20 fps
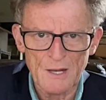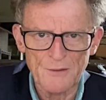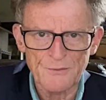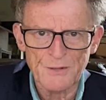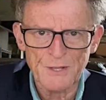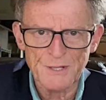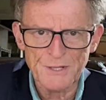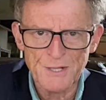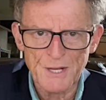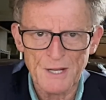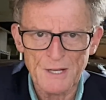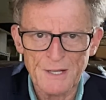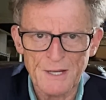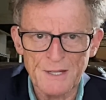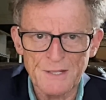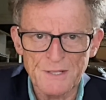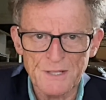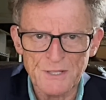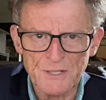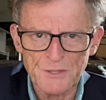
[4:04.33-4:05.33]
of
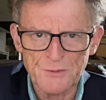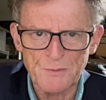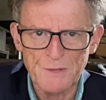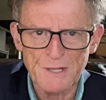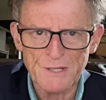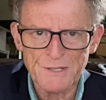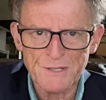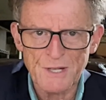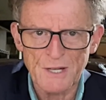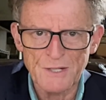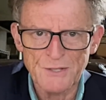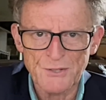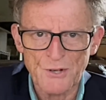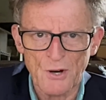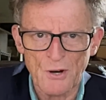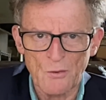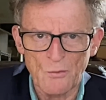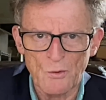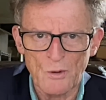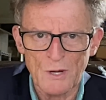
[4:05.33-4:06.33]
Kentucky dismissed
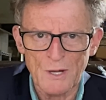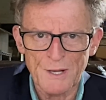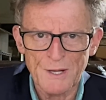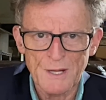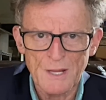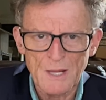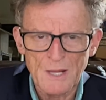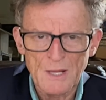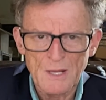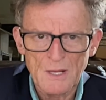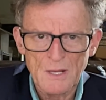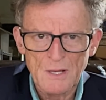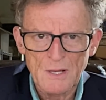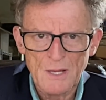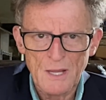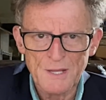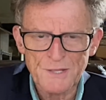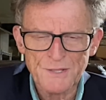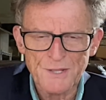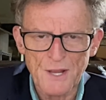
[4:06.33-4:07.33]
H.R. 1
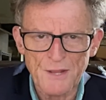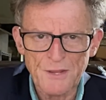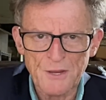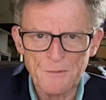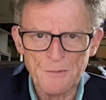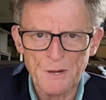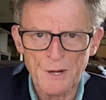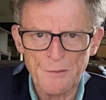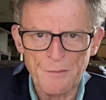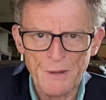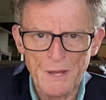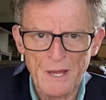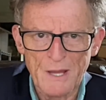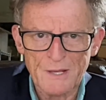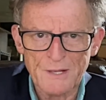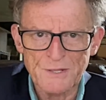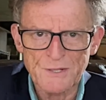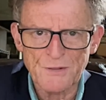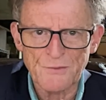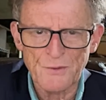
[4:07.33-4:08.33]
as nothing but a
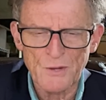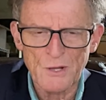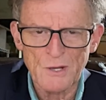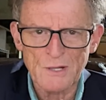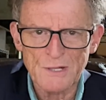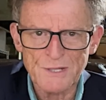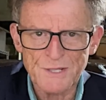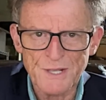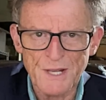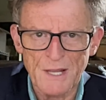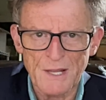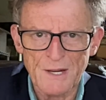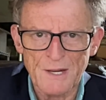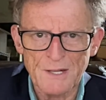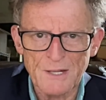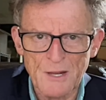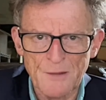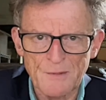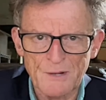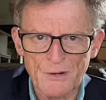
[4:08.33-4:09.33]
package of long-standing
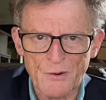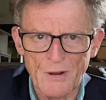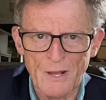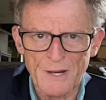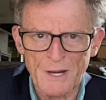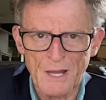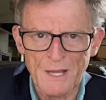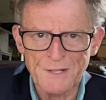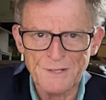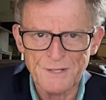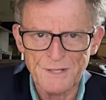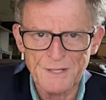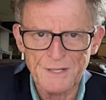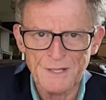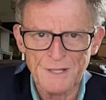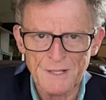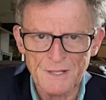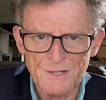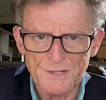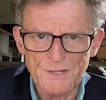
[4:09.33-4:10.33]
Democrat
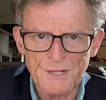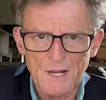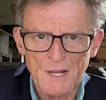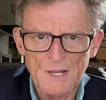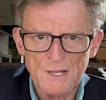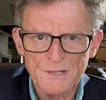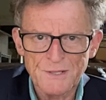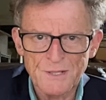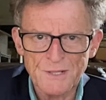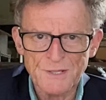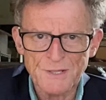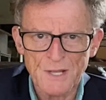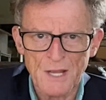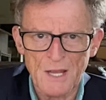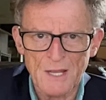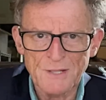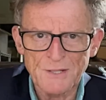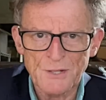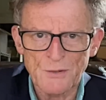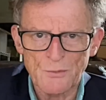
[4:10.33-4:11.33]
ideas
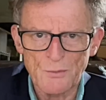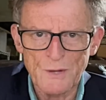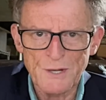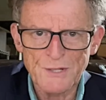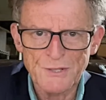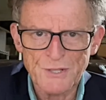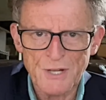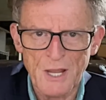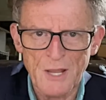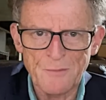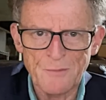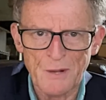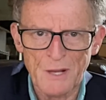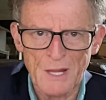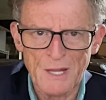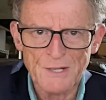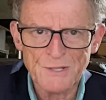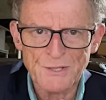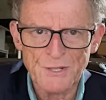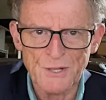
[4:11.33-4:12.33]
designed to reshape
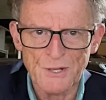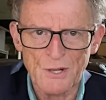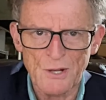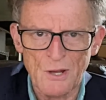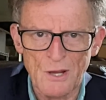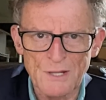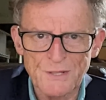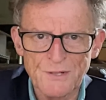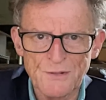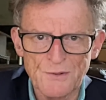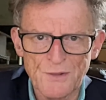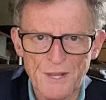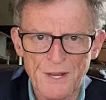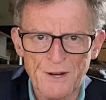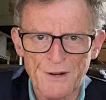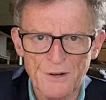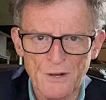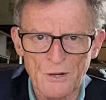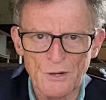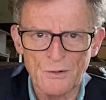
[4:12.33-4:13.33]
election law to
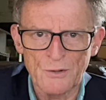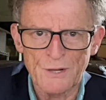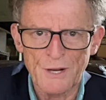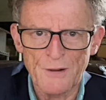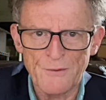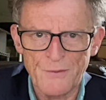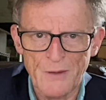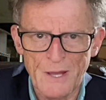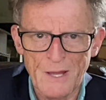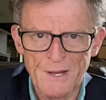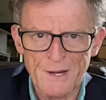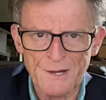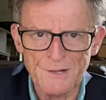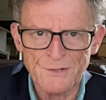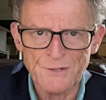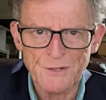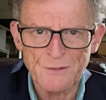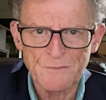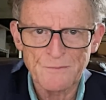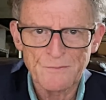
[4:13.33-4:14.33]
their own
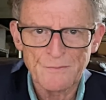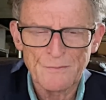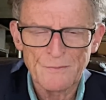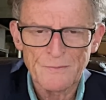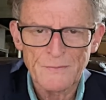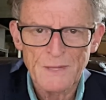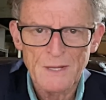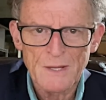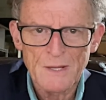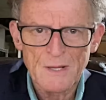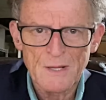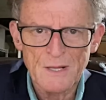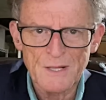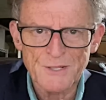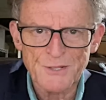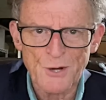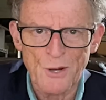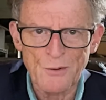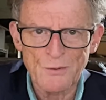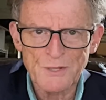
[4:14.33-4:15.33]
advantage.
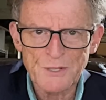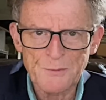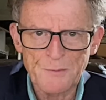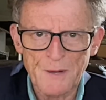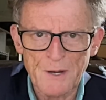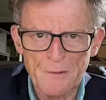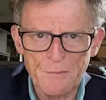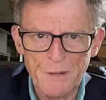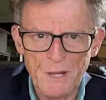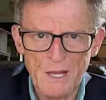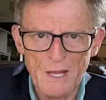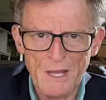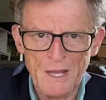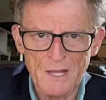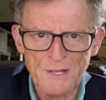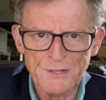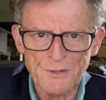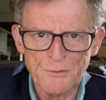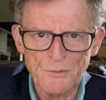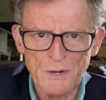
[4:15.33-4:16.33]
It's always been a
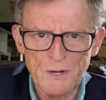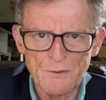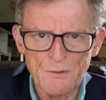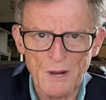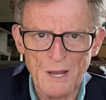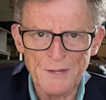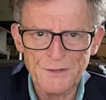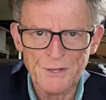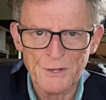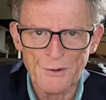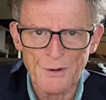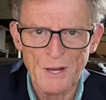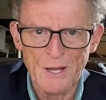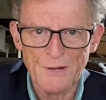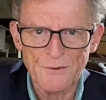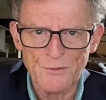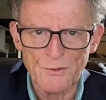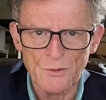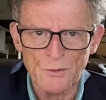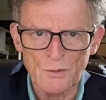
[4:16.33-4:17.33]
plan to rewrite the
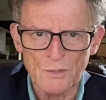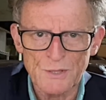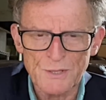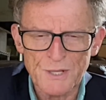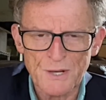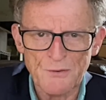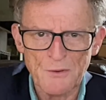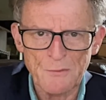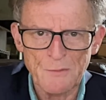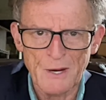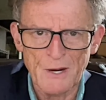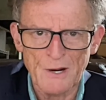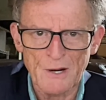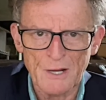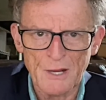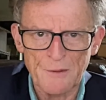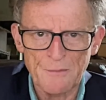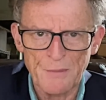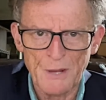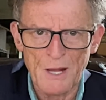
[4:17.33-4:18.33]
ground rules of
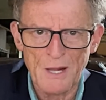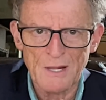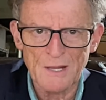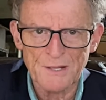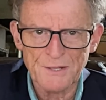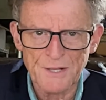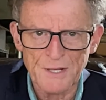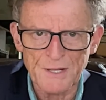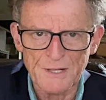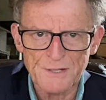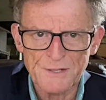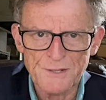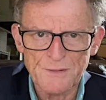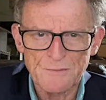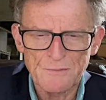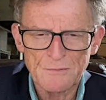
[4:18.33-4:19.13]
American politics.